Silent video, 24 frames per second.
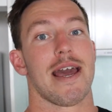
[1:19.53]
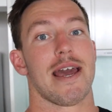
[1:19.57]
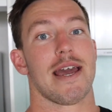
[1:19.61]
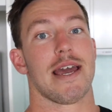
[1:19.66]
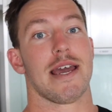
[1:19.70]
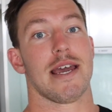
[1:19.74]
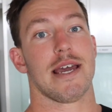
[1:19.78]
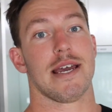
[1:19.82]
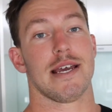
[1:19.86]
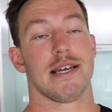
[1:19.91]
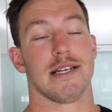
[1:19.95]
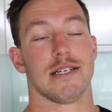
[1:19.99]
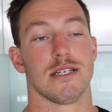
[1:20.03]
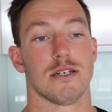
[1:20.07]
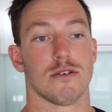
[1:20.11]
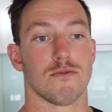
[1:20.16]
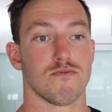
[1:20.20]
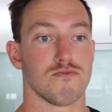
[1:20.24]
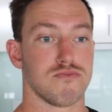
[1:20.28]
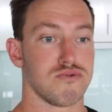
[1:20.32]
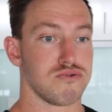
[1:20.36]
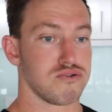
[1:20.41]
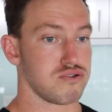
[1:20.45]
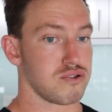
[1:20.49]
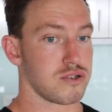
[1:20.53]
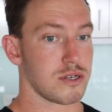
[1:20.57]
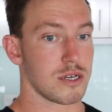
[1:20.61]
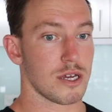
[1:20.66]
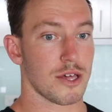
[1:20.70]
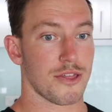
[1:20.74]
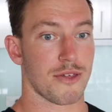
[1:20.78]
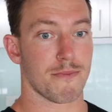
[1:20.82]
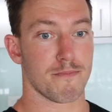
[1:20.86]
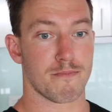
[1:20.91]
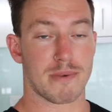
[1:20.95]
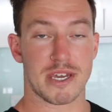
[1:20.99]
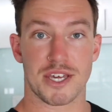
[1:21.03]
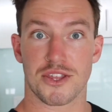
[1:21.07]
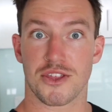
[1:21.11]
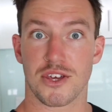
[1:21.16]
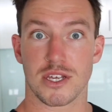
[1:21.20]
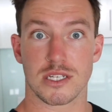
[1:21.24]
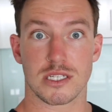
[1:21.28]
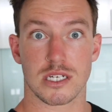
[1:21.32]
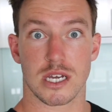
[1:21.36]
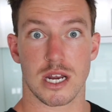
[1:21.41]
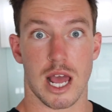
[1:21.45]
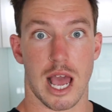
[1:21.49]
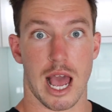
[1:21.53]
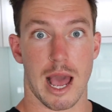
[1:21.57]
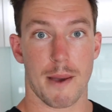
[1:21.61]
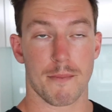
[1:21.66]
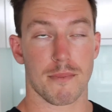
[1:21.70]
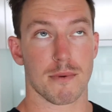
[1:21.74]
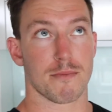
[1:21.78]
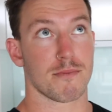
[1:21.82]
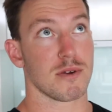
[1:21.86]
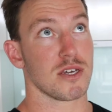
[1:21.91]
And some big things are gonna happen.